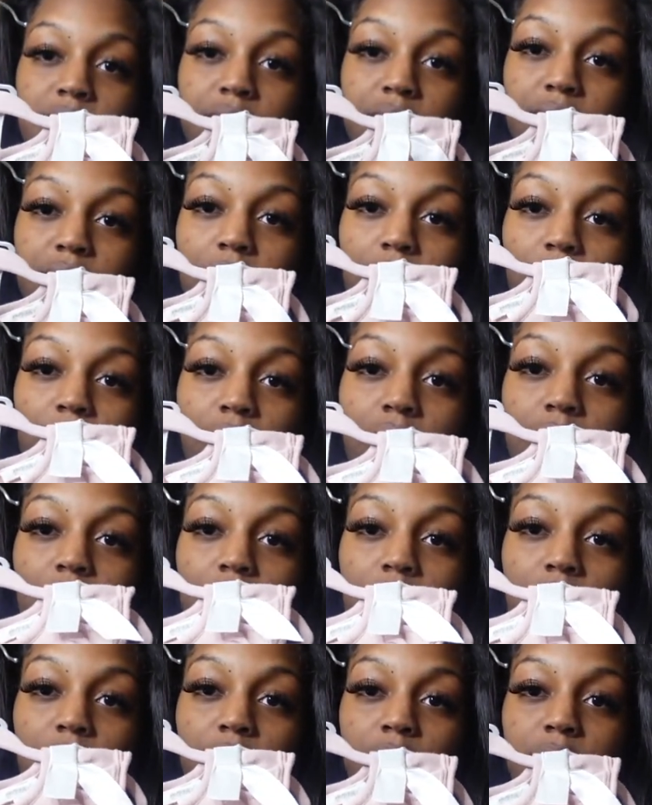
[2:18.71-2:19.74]
so
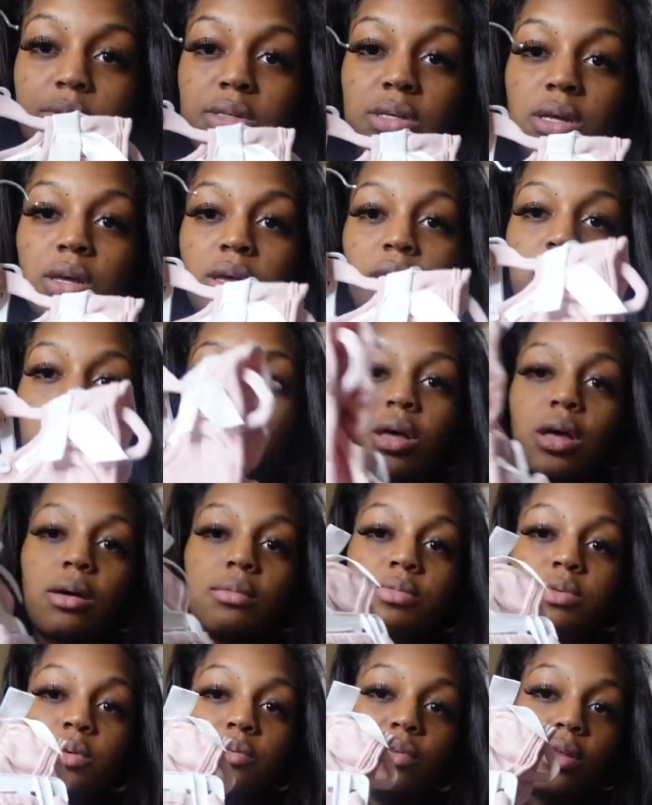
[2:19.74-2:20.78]
cute.
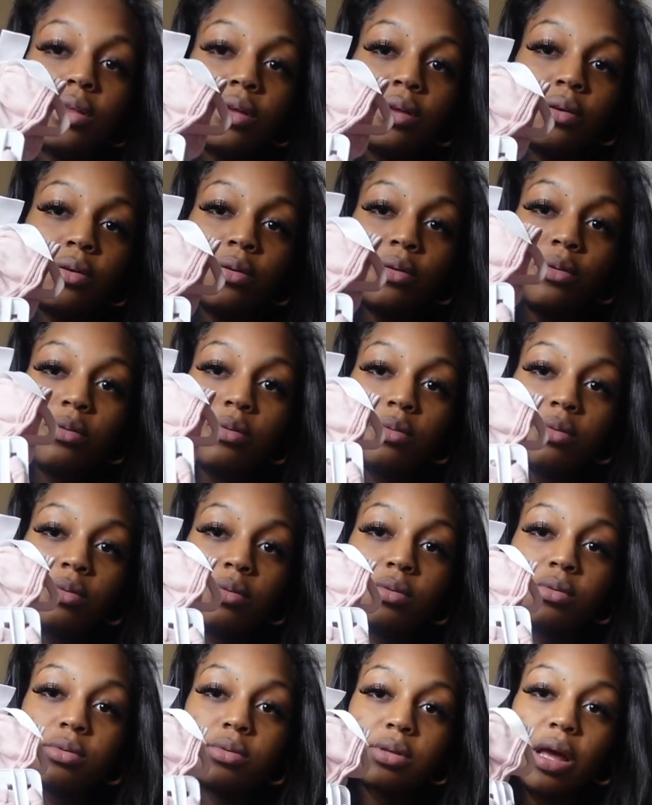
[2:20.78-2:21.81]
Comes with the little
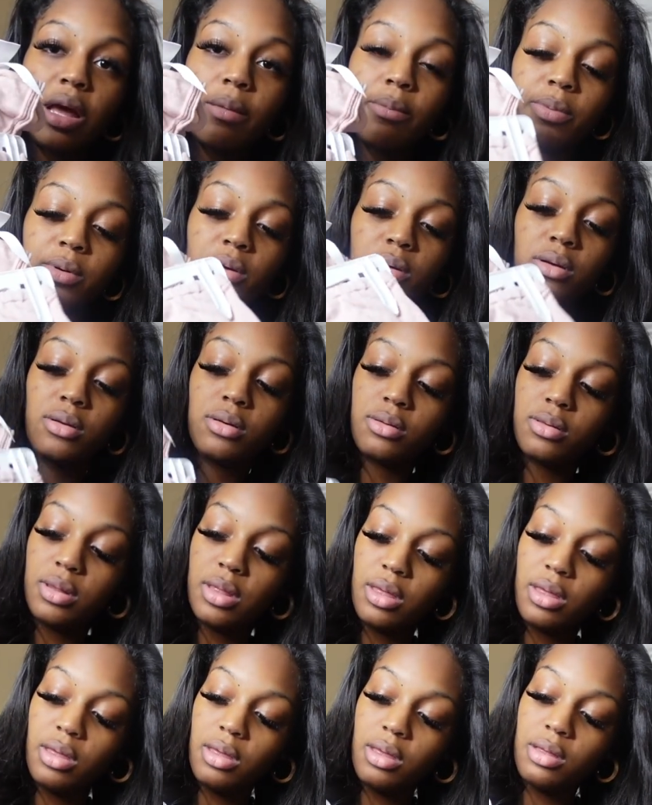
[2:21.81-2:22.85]
diaper
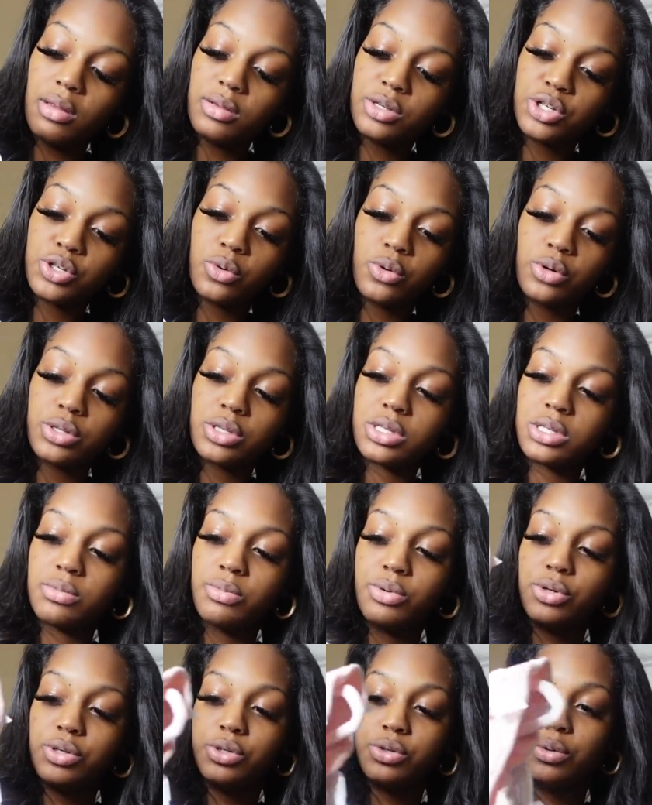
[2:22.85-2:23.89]
thingy, shorts,
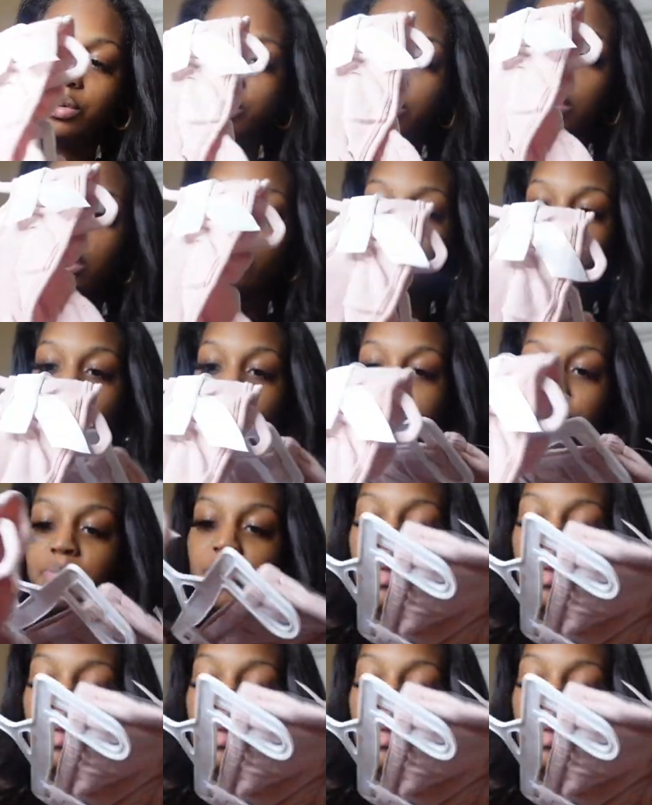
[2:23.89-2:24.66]
booty shorts, I don't know.